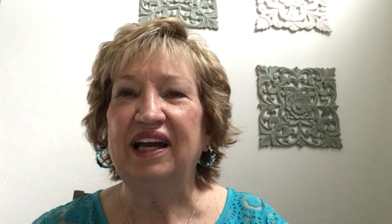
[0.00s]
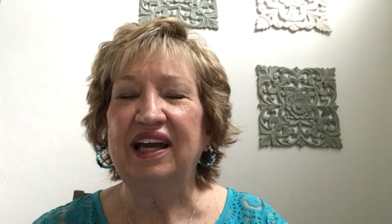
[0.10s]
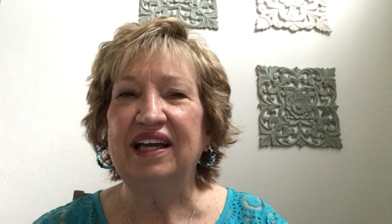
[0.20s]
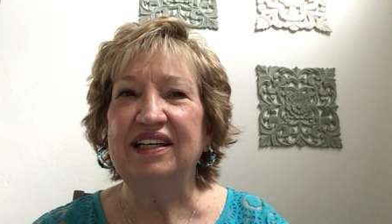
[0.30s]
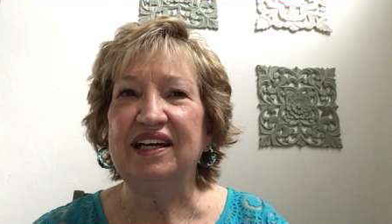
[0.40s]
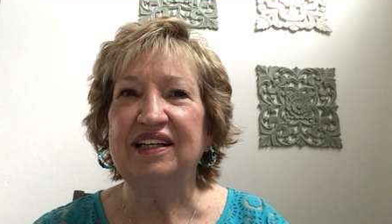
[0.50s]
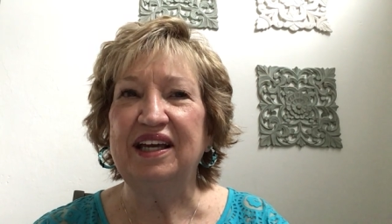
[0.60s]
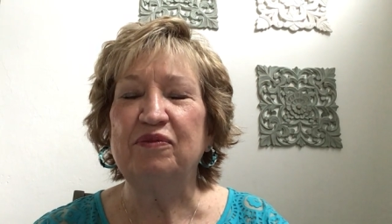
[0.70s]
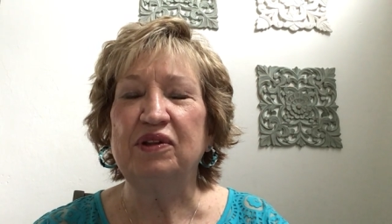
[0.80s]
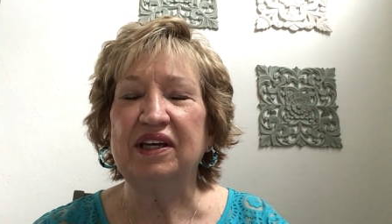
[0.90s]
and uh,
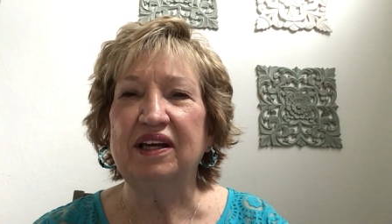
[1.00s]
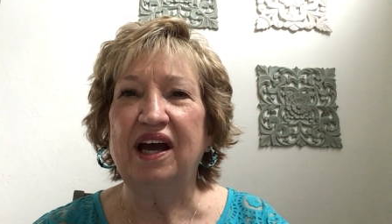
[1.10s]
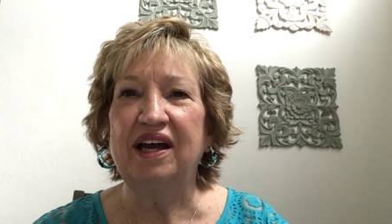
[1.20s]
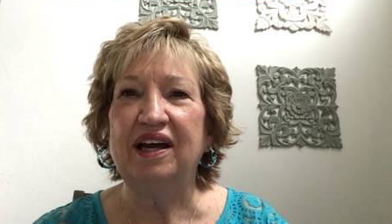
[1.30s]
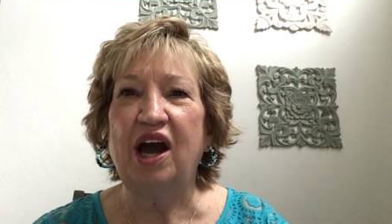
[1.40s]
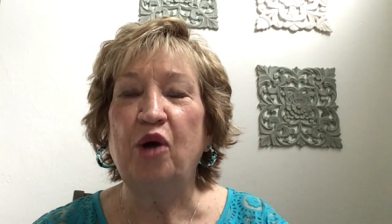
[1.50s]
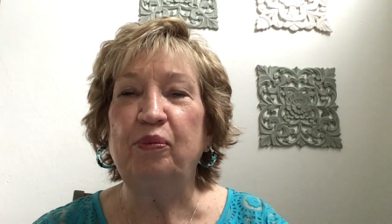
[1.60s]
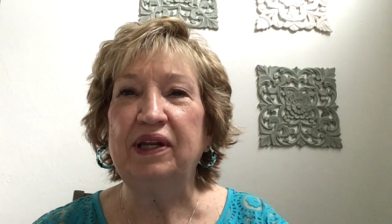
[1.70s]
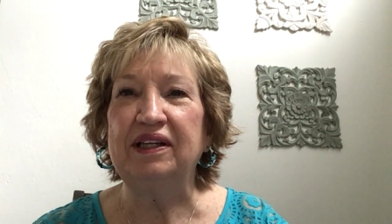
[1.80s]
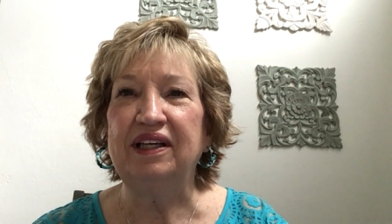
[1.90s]
give with an uh,
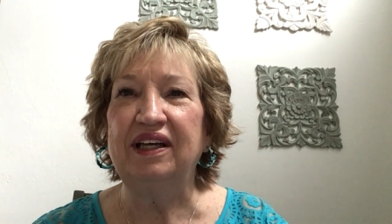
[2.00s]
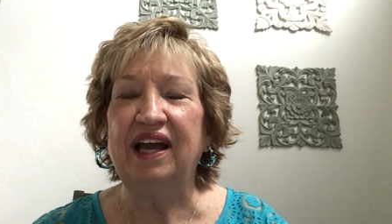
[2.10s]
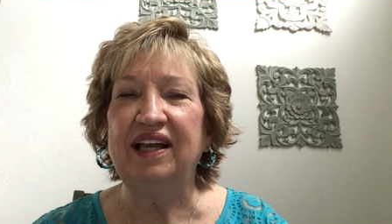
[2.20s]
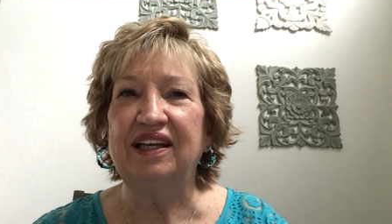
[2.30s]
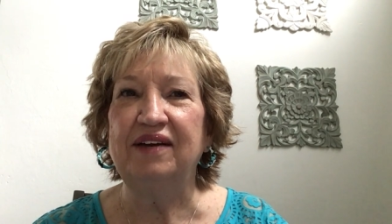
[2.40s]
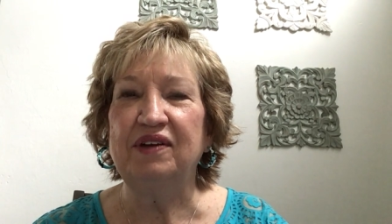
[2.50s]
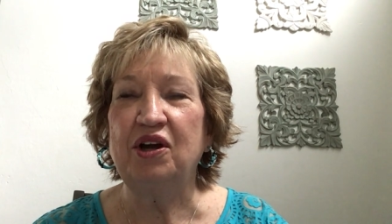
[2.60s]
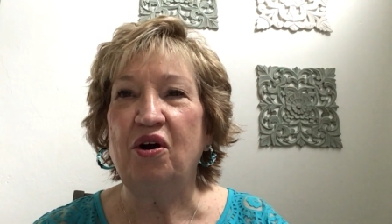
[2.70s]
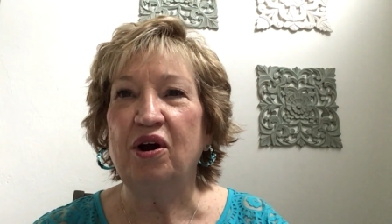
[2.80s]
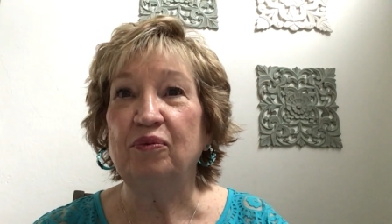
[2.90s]
open and, lo and
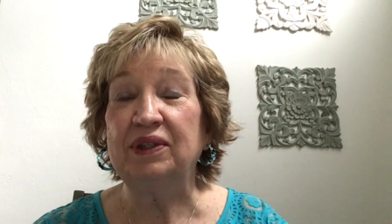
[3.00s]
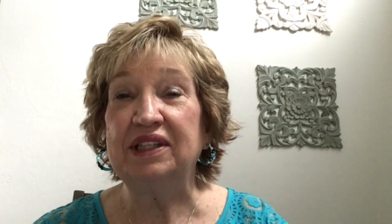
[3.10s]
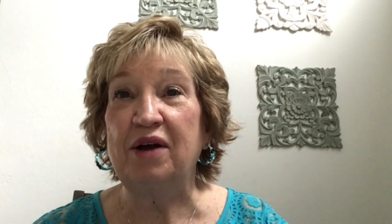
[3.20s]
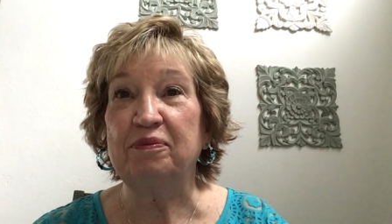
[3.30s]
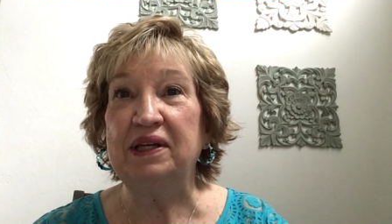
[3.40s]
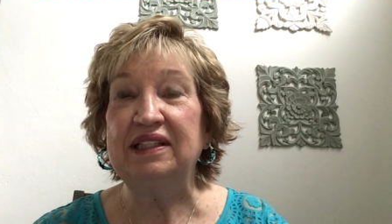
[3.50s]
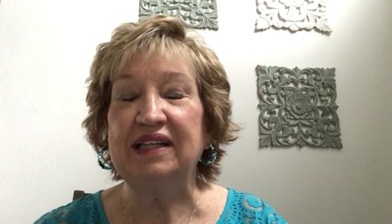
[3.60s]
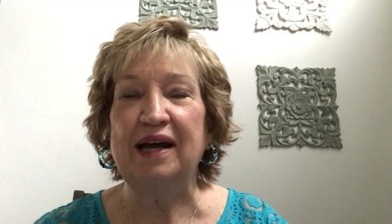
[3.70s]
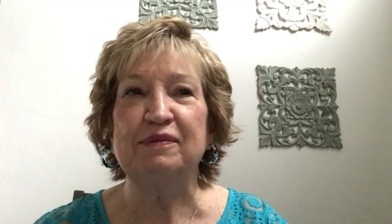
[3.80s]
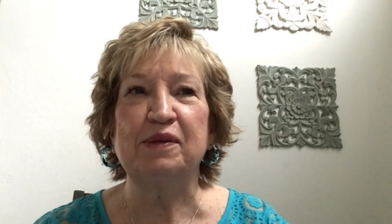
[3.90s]
loving heart. We talk many
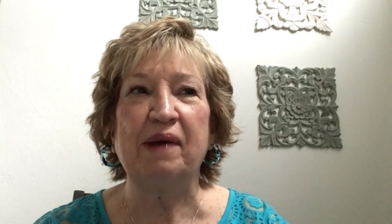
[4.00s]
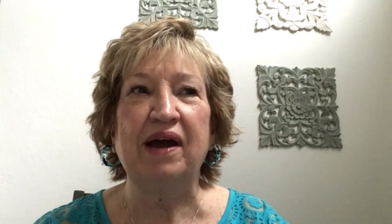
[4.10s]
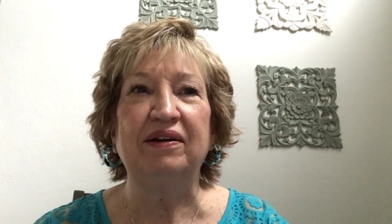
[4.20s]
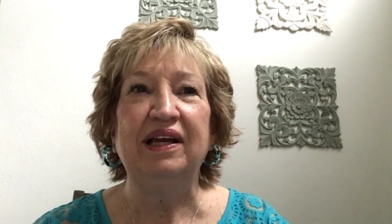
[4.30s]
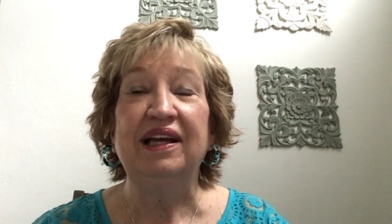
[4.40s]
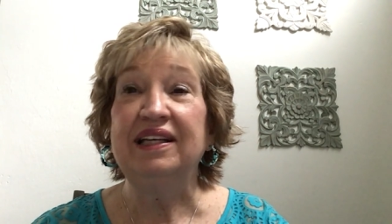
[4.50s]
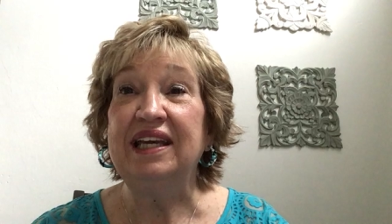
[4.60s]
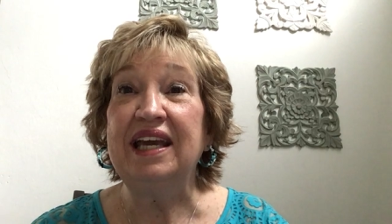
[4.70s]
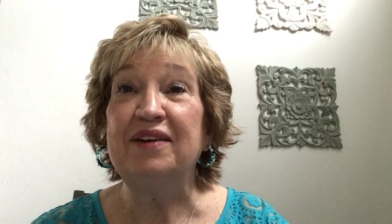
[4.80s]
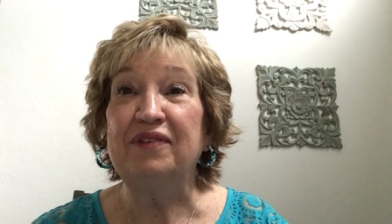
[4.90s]
times about
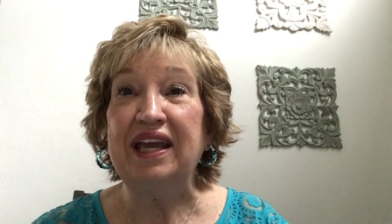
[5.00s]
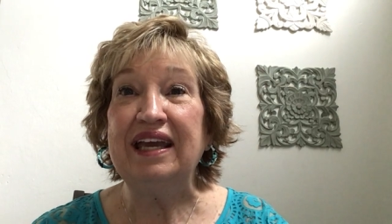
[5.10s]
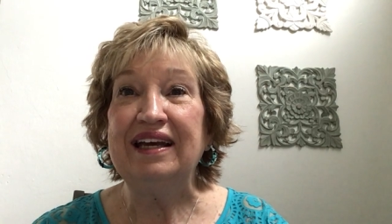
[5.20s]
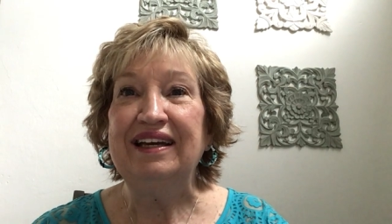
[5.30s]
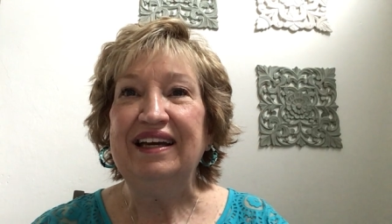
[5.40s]
giving.